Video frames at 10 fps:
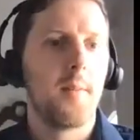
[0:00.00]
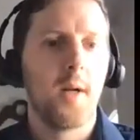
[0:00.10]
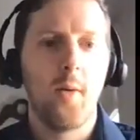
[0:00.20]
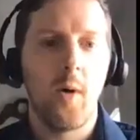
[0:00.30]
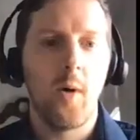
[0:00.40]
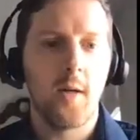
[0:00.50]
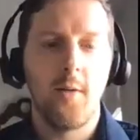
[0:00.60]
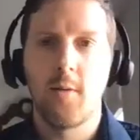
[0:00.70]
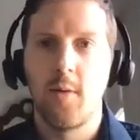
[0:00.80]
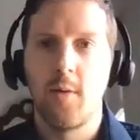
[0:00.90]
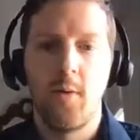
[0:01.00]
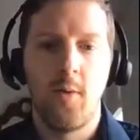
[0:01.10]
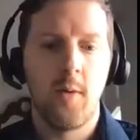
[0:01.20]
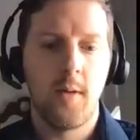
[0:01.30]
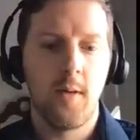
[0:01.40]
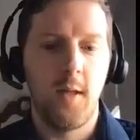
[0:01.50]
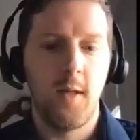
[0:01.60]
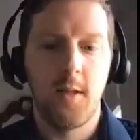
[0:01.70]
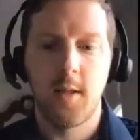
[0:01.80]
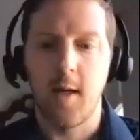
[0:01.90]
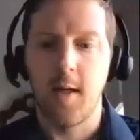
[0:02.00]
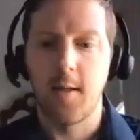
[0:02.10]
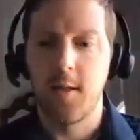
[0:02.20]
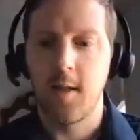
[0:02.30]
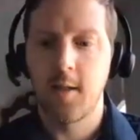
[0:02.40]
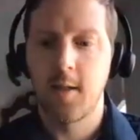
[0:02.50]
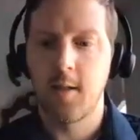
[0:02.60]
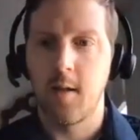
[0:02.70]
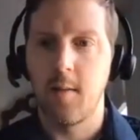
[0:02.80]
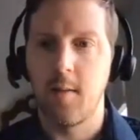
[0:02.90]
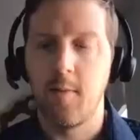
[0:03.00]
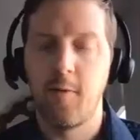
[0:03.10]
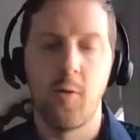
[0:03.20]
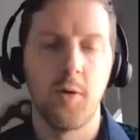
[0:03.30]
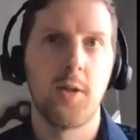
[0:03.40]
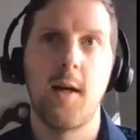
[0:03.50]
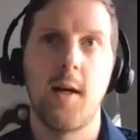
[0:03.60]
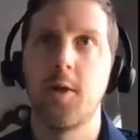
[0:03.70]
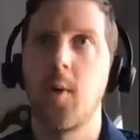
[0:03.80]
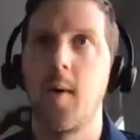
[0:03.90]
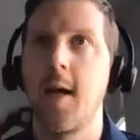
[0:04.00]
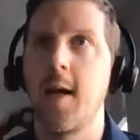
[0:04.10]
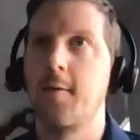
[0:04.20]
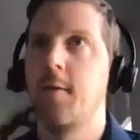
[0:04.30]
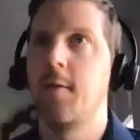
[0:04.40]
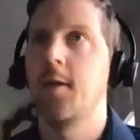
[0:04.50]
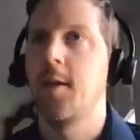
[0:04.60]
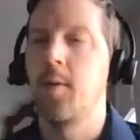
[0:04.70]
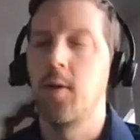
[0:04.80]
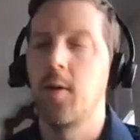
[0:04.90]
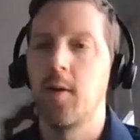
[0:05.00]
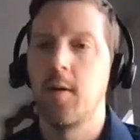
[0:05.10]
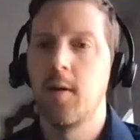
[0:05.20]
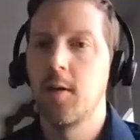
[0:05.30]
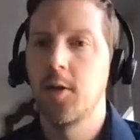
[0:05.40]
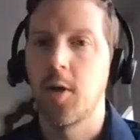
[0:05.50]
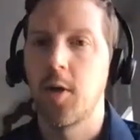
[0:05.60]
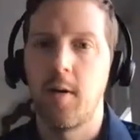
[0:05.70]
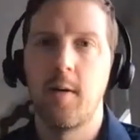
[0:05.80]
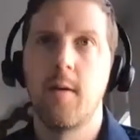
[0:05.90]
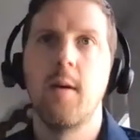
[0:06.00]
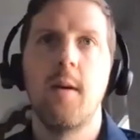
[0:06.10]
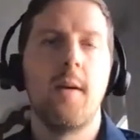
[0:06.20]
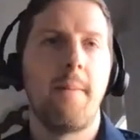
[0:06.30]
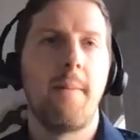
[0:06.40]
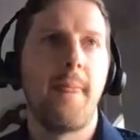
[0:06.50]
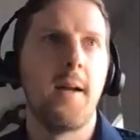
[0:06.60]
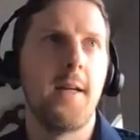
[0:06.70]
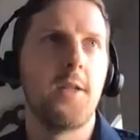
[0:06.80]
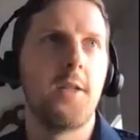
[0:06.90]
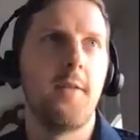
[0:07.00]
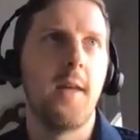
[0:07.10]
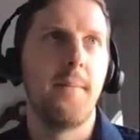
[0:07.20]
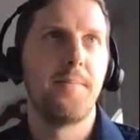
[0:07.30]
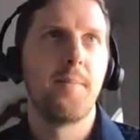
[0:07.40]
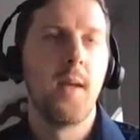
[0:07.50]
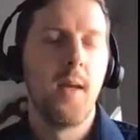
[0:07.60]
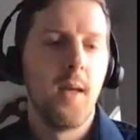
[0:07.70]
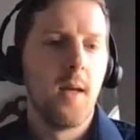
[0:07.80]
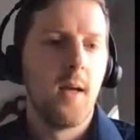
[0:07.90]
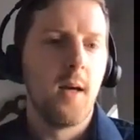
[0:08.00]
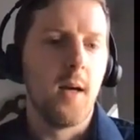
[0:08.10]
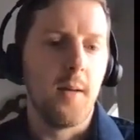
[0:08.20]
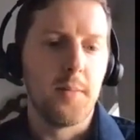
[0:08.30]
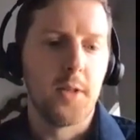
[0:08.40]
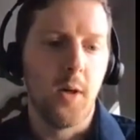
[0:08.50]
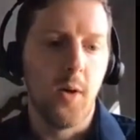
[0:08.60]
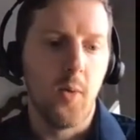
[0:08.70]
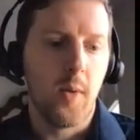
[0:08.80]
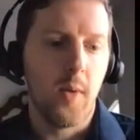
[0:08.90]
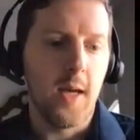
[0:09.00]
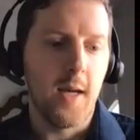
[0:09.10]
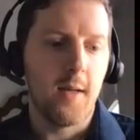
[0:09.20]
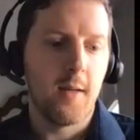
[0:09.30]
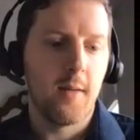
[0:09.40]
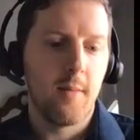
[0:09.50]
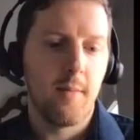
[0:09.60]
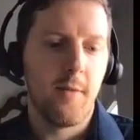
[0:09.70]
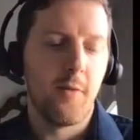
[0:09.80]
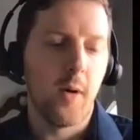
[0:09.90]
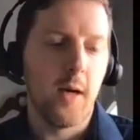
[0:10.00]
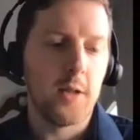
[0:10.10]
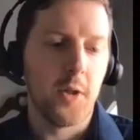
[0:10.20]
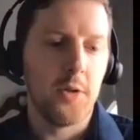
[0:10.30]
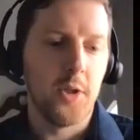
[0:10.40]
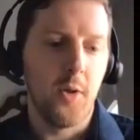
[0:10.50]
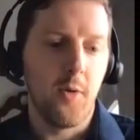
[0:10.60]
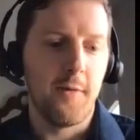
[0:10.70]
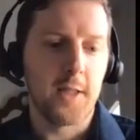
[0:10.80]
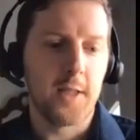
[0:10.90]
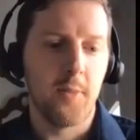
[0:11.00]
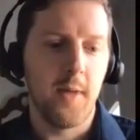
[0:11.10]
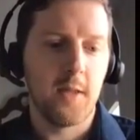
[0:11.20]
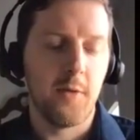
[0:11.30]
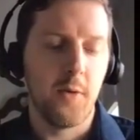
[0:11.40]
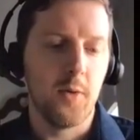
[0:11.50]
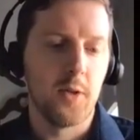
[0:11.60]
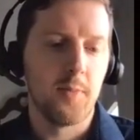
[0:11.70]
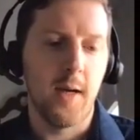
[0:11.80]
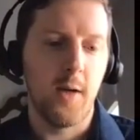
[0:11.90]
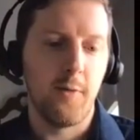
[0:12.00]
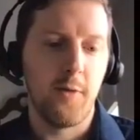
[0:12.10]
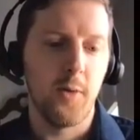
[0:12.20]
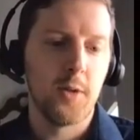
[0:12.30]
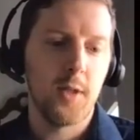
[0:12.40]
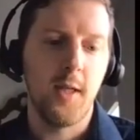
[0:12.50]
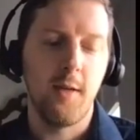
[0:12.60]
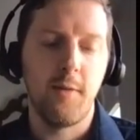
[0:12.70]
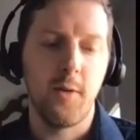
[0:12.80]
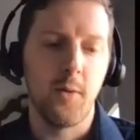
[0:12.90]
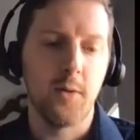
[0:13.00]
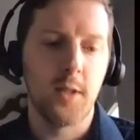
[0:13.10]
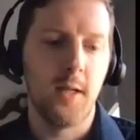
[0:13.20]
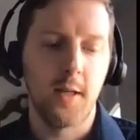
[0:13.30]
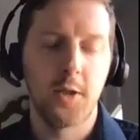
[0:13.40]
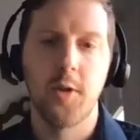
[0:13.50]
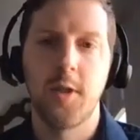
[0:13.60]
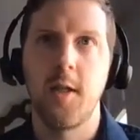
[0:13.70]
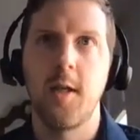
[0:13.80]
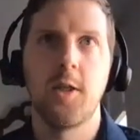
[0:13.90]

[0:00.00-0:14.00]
I'm going to walk you through these slides. The next four slides are going to have a similar chart on each of them. So we had, before I showed you fossil-based fuels, biofuels, e-fuels, and electricity.